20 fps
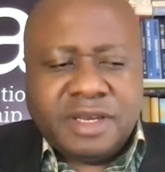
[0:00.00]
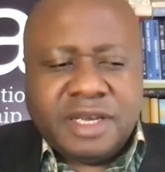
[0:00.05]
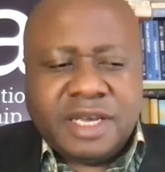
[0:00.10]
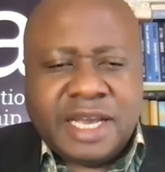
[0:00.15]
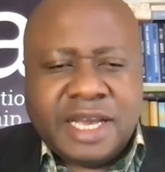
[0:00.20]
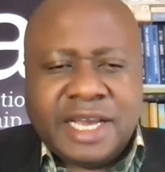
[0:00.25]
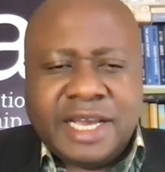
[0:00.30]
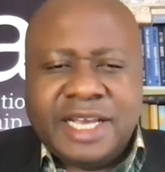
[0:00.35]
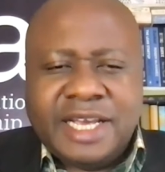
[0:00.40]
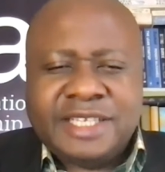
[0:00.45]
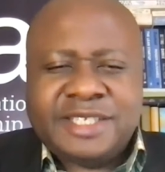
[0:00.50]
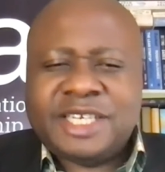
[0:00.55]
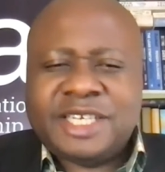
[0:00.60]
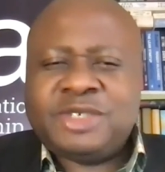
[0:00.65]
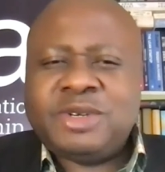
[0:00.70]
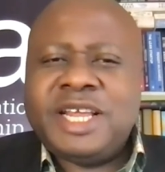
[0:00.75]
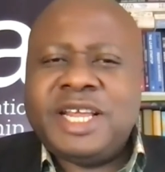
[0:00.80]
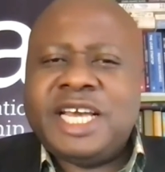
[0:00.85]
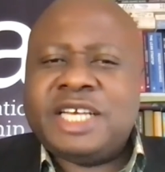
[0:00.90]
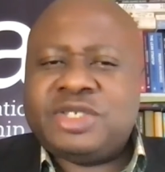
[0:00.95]
it's
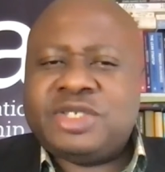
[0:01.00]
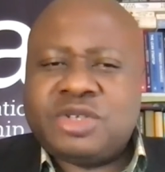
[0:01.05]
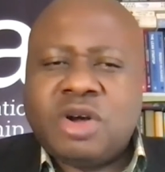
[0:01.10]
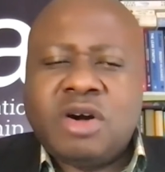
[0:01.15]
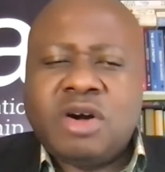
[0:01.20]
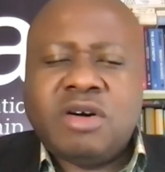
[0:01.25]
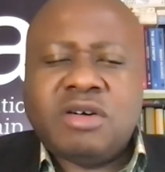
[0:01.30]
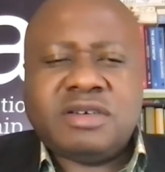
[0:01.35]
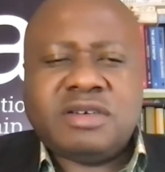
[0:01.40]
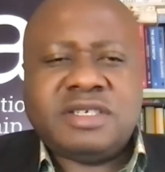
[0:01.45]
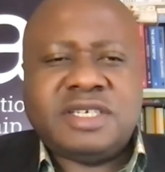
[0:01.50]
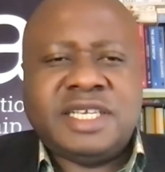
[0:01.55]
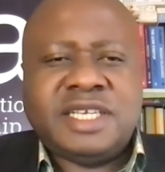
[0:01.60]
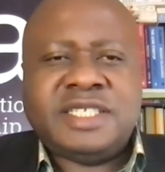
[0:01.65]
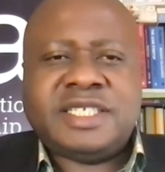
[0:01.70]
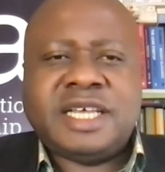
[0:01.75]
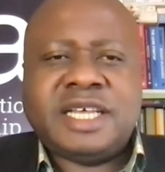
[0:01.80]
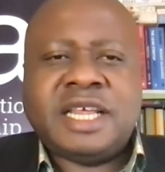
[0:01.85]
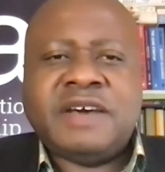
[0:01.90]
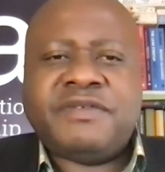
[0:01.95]
actually a song
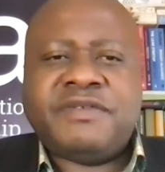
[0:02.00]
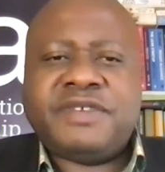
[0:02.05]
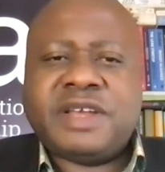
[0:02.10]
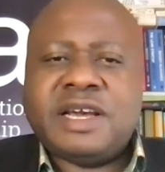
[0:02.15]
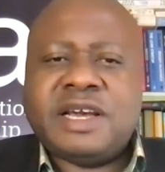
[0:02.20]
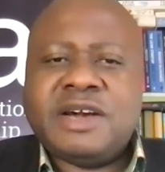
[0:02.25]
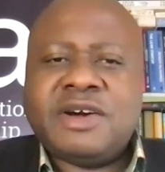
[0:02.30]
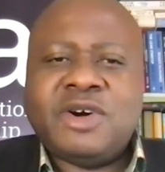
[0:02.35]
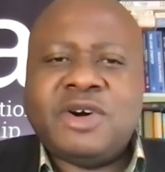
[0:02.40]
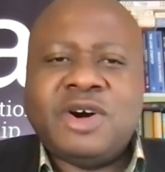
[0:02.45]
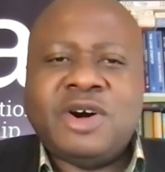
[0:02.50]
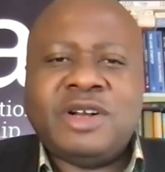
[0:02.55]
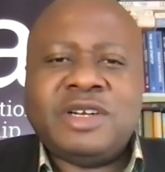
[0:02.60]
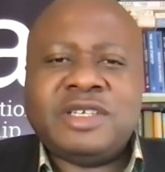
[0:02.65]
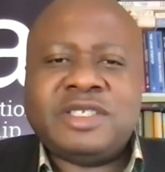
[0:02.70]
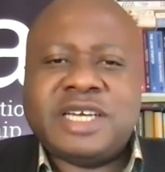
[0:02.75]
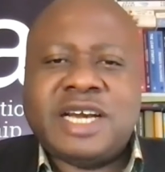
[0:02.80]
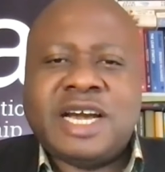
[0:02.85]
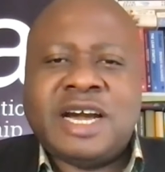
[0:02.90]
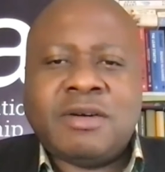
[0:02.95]
in South Africa
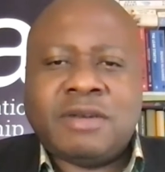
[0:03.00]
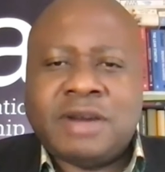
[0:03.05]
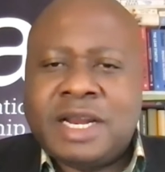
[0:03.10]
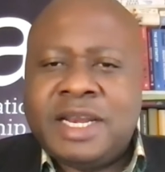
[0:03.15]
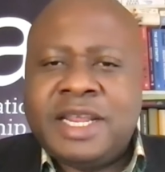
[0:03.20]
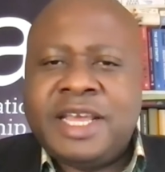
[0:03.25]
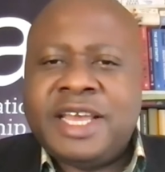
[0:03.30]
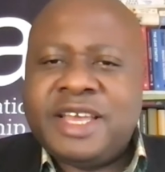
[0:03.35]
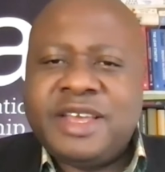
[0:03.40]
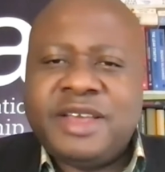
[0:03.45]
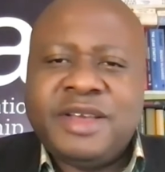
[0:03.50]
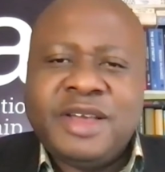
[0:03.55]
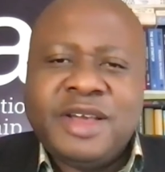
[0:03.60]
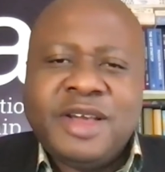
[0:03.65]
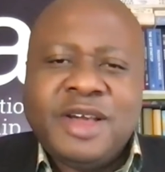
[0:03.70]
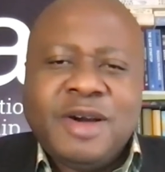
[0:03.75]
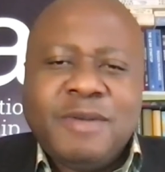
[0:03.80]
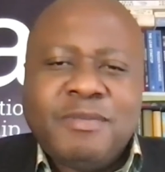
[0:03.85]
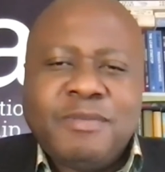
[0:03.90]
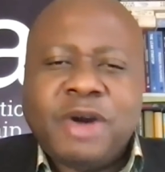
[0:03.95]
called Akulaleki
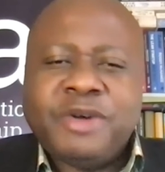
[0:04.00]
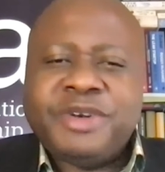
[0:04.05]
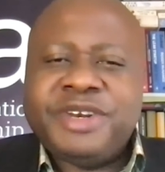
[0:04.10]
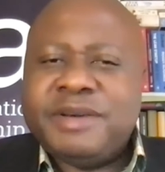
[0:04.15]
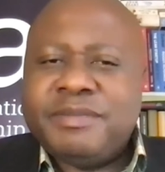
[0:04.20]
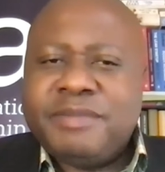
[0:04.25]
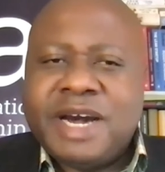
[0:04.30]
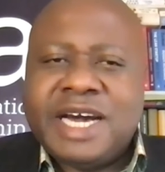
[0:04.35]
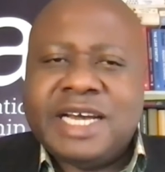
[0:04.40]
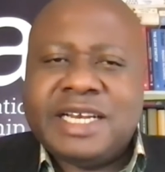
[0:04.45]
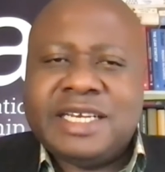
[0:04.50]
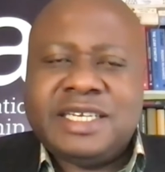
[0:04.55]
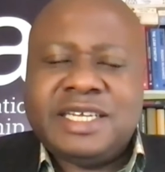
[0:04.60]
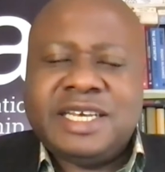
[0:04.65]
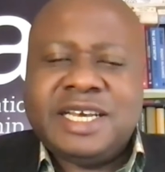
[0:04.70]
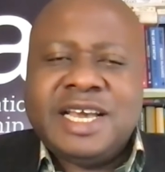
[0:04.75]
Maunemali.